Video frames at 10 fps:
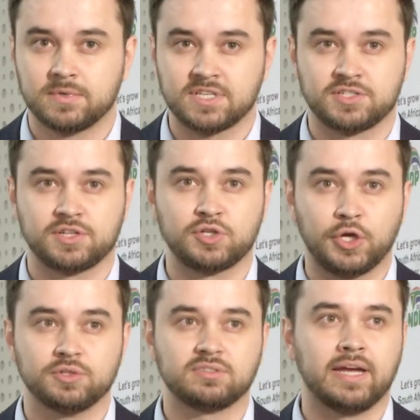such as
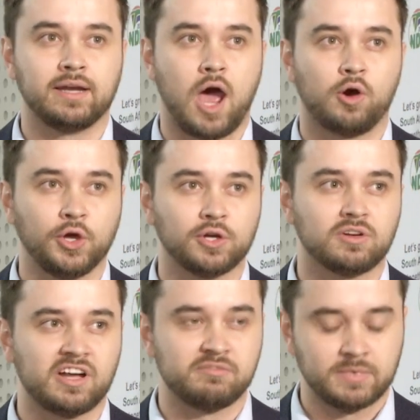used in our local
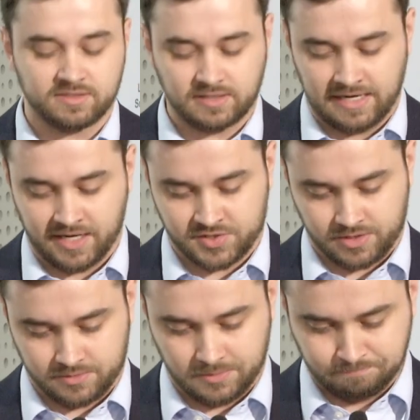government
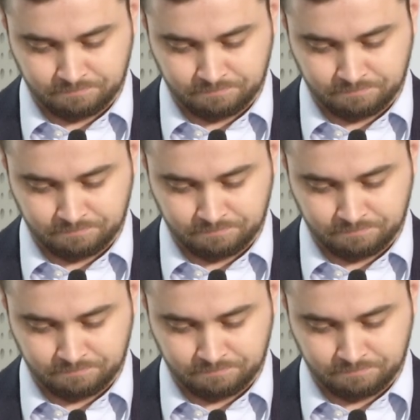elections.